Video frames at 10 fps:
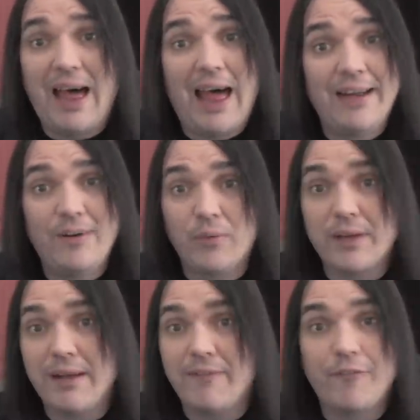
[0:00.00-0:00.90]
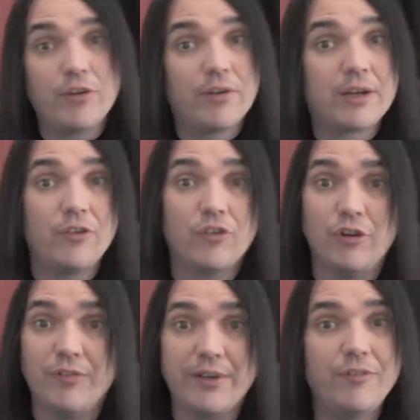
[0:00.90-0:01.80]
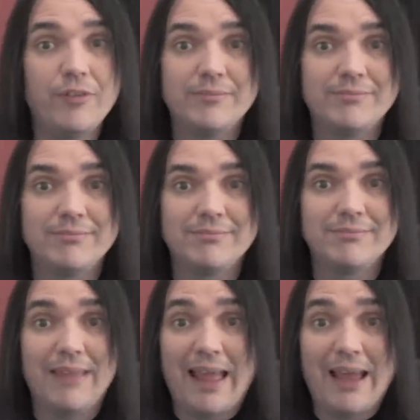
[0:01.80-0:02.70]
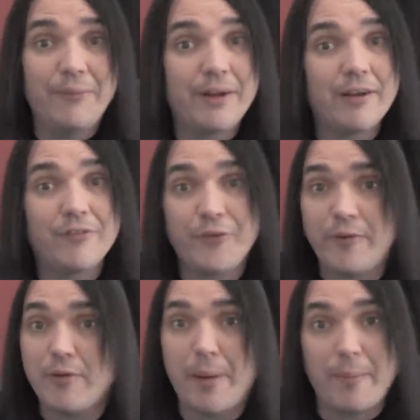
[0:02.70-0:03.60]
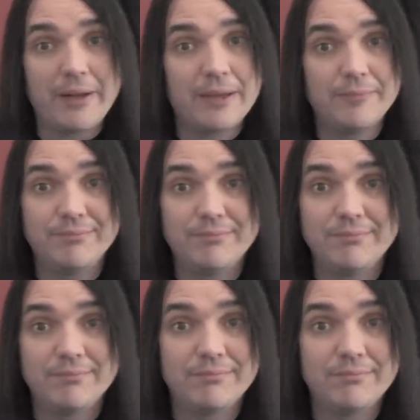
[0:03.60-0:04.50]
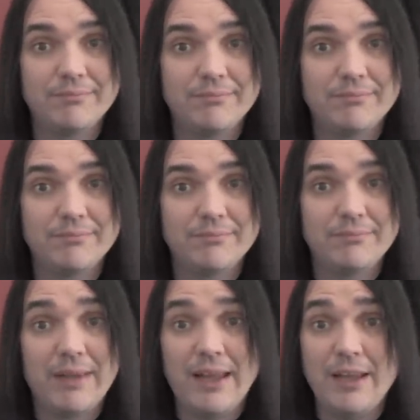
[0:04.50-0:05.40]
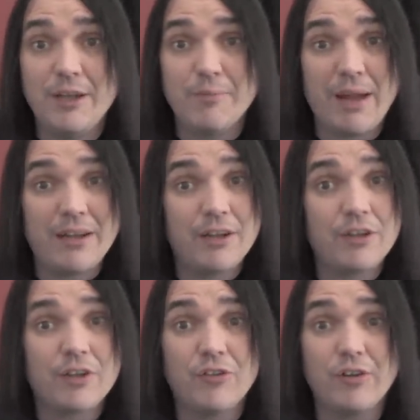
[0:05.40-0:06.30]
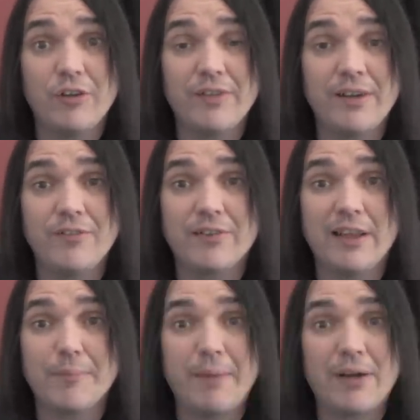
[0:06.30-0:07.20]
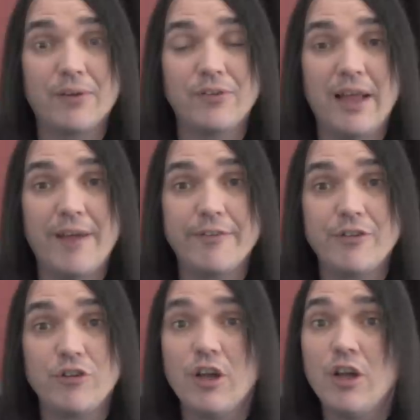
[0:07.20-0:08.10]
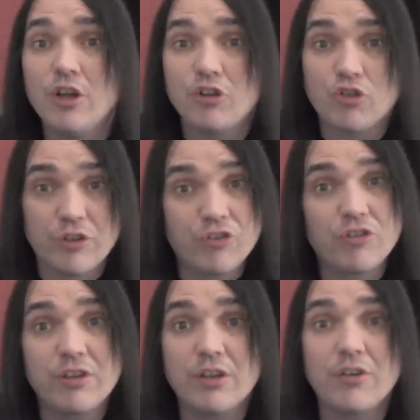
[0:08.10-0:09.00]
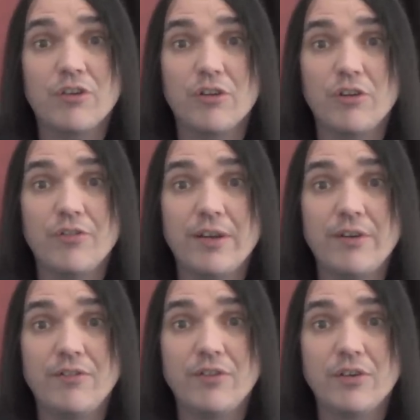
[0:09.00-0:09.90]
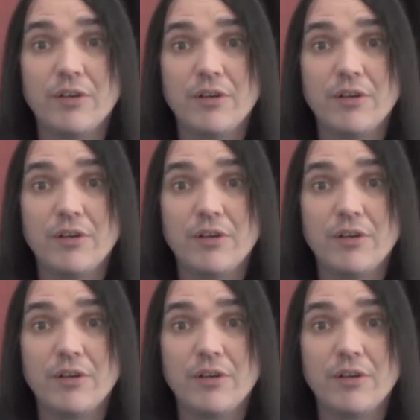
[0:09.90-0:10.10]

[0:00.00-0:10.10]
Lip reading: I don't care if you're a conservative. I don't care if you're a Republican. Independent conservatives like Michael Savage, Christian conservatives,